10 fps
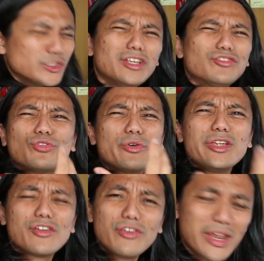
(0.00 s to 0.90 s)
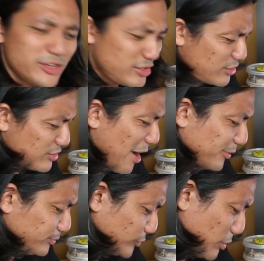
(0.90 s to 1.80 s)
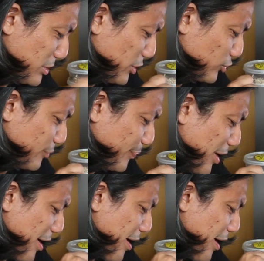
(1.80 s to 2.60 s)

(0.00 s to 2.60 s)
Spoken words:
it's so ingrained in us in Malaysia that